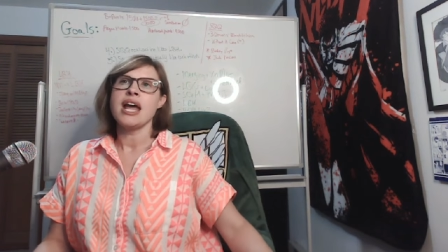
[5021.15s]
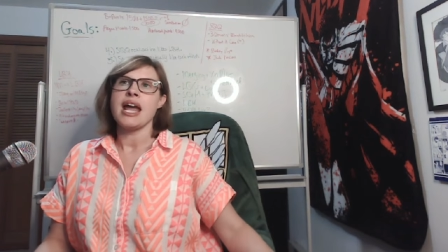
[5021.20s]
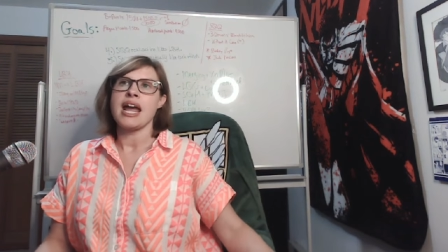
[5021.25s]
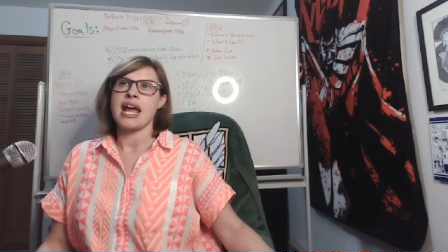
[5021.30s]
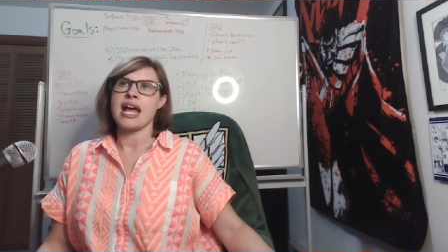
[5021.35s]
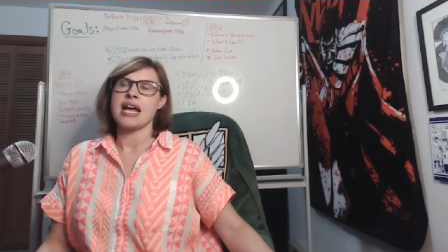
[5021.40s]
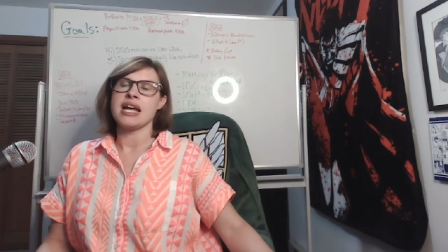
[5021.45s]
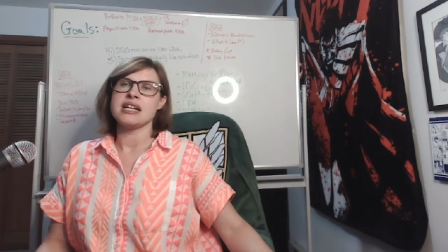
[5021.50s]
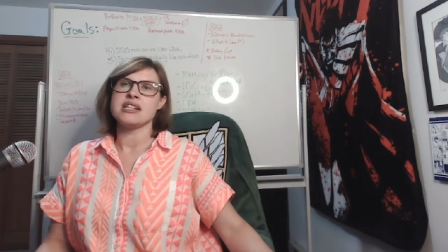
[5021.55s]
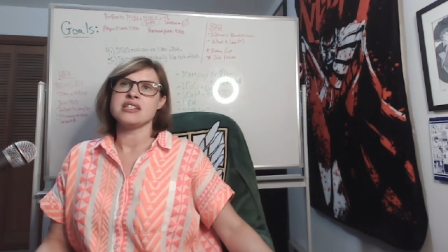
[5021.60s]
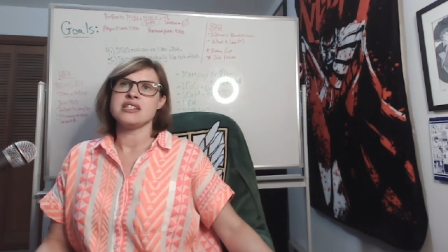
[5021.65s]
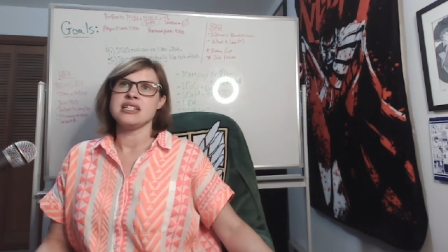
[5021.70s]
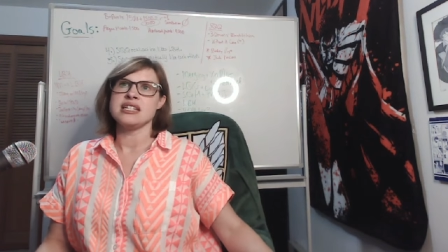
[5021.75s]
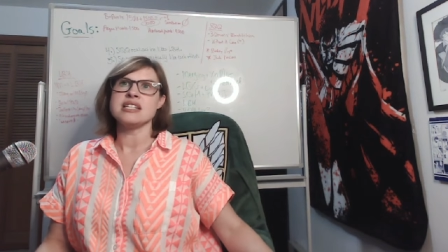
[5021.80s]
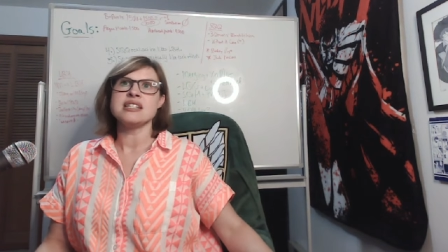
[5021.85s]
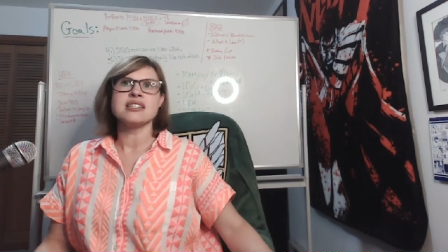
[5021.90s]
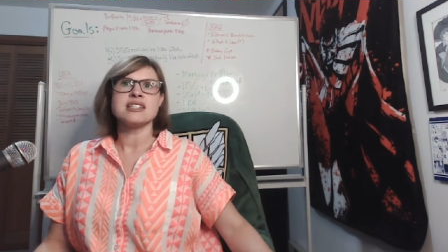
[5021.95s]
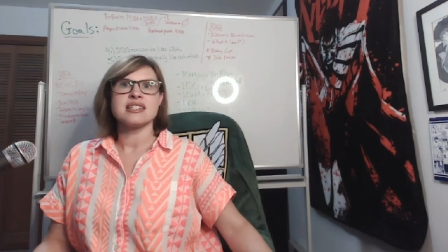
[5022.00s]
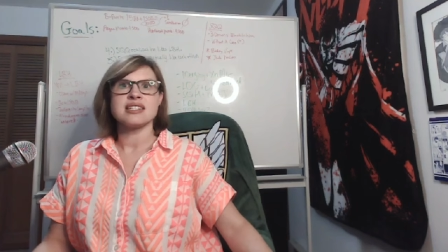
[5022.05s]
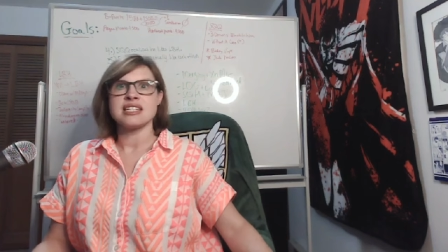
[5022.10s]
and
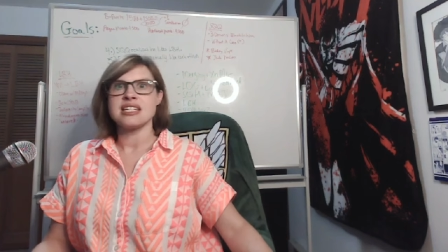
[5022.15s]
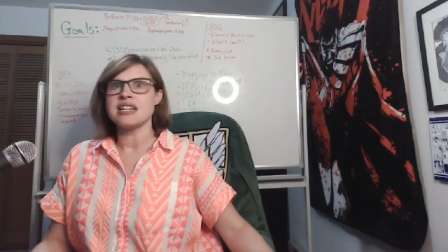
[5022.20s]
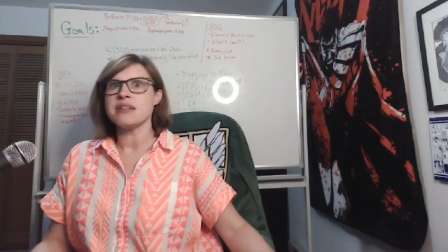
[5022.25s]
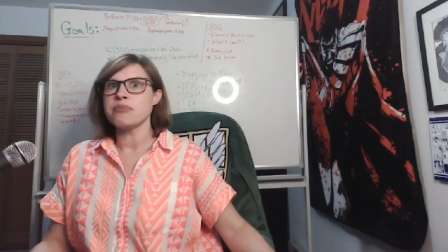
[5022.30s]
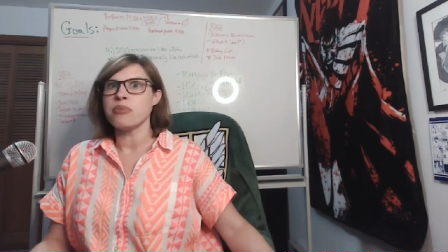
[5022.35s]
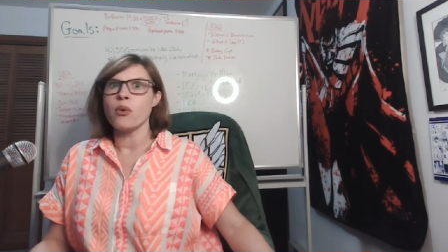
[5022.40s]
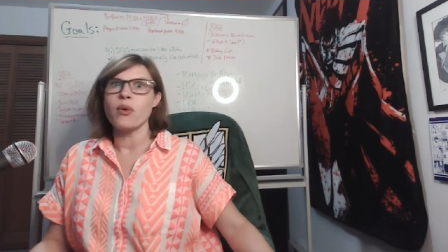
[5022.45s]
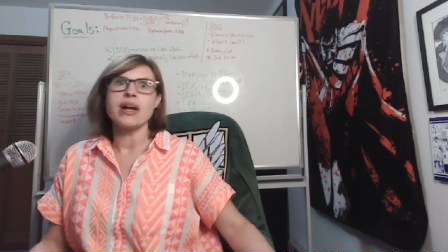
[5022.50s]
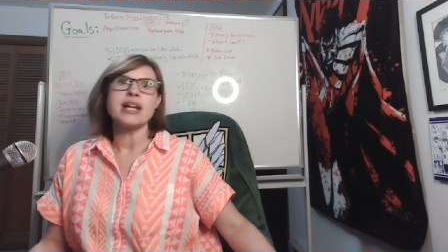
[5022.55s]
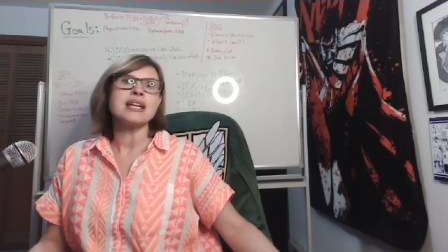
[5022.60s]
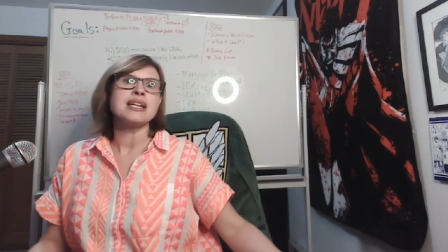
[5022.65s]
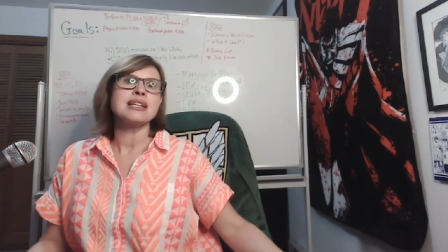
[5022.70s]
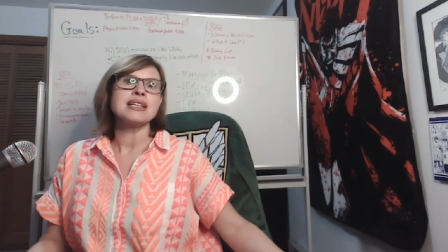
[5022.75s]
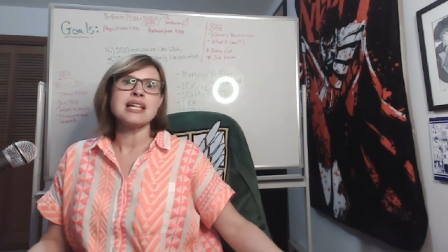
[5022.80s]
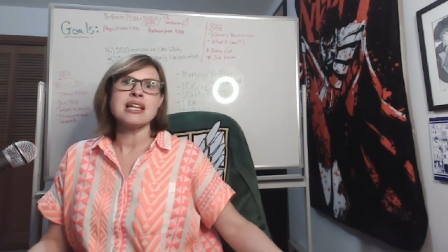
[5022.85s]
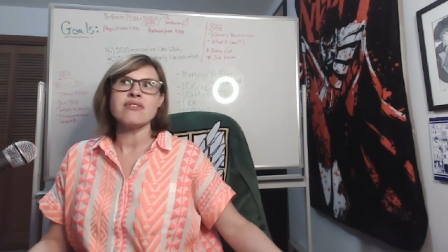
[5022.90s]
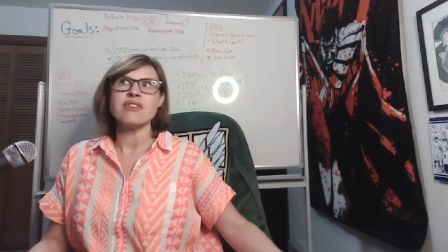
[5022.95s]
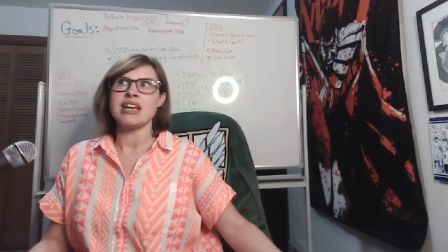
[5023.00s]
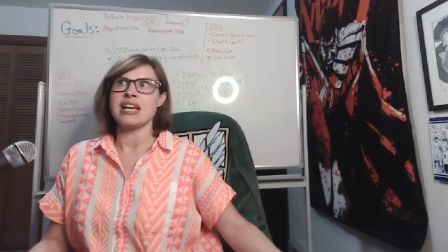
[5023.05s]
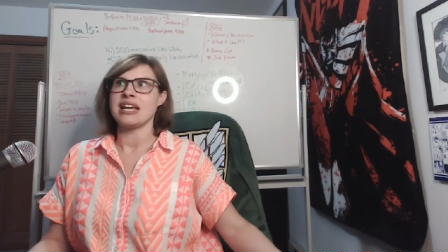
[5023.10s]
didn't see a point in
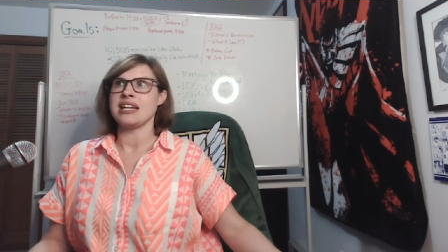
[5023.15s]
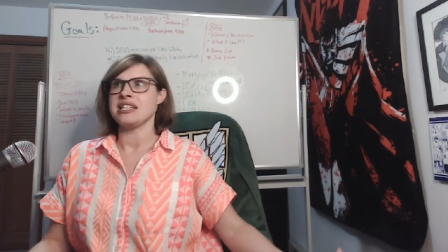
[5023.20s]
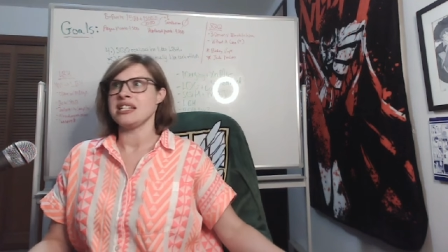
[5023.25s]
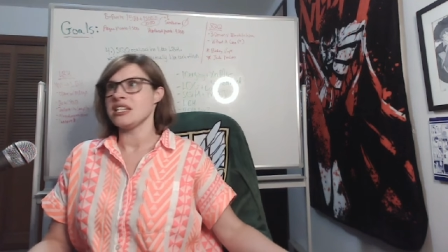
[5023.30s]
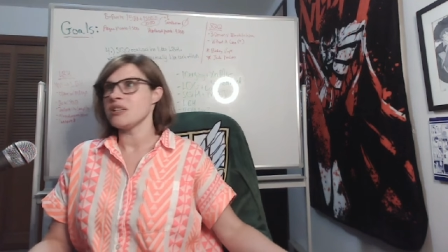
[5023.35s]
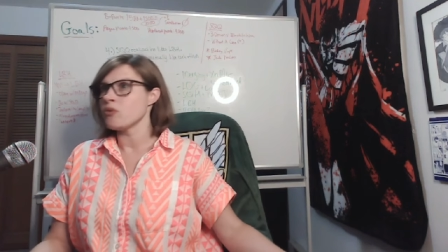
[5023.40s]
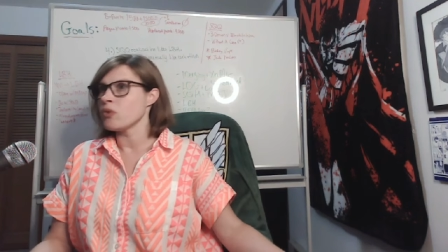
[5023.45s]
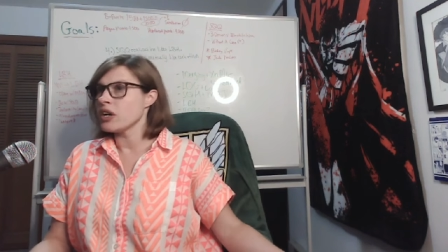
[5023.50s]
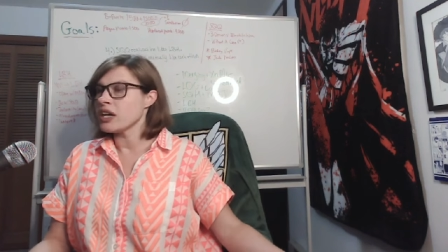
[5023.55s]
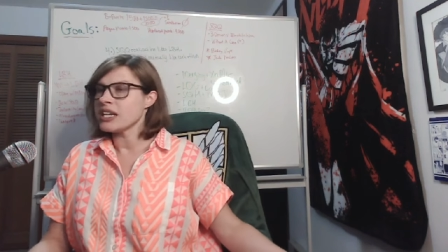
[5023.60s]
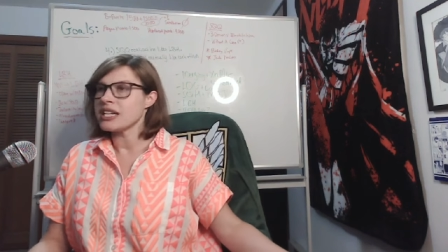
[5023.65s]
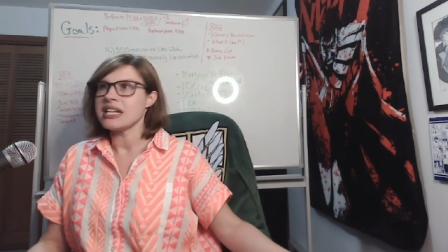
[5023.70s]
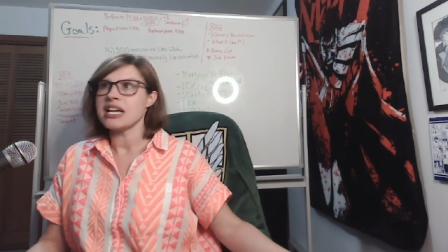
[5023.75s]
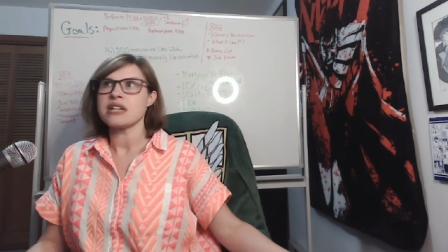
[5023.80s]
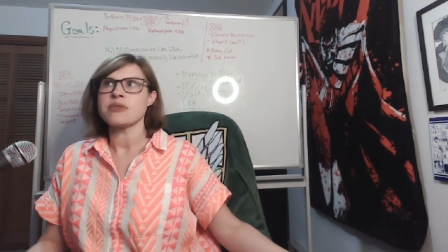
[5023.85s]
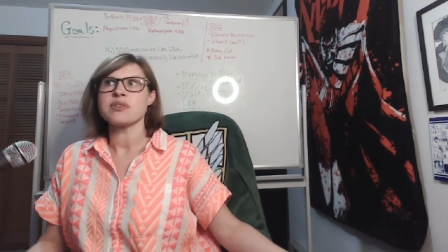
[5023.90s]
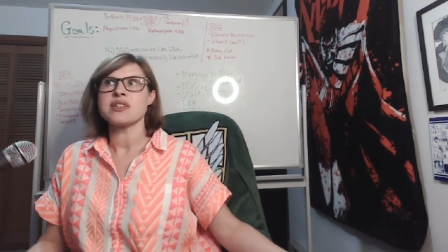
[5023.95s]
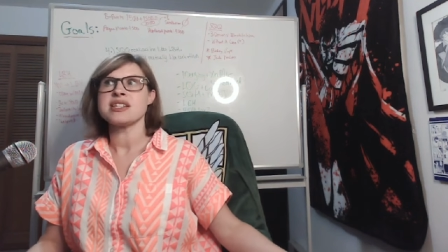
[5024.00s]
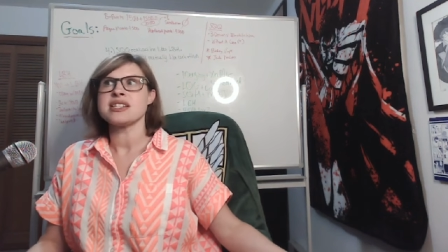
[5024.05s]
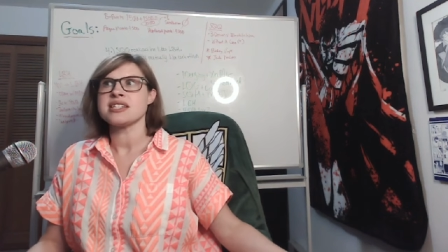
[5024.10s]
living and didn't want to
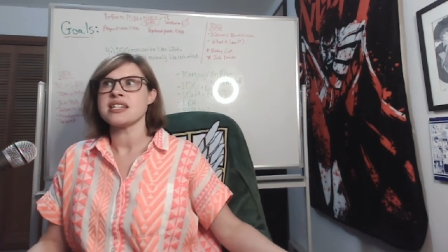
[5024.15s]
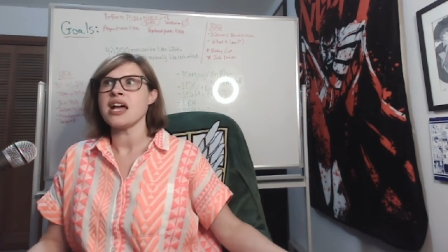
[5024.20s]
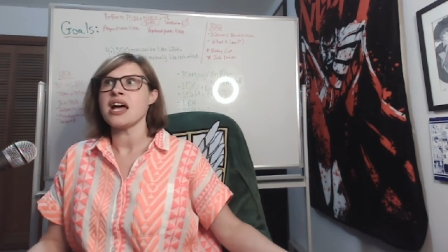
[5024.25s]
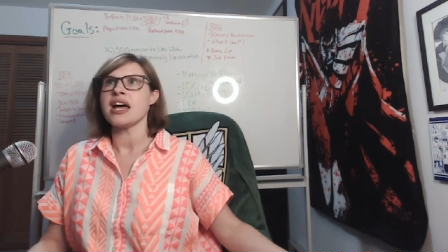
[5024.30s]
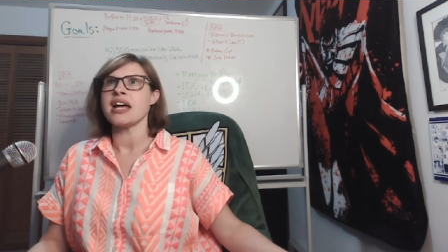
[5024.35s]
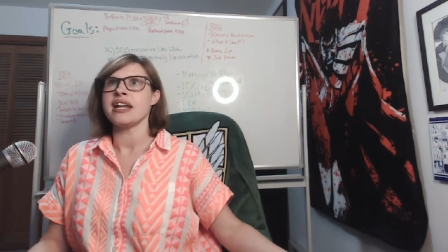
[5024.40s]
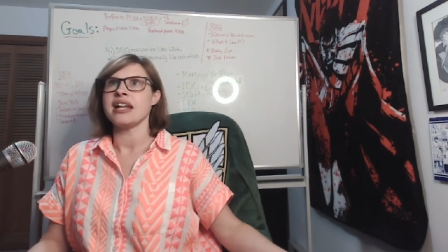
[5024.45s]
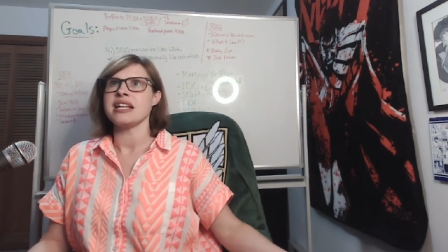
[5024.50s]
connect with the sun.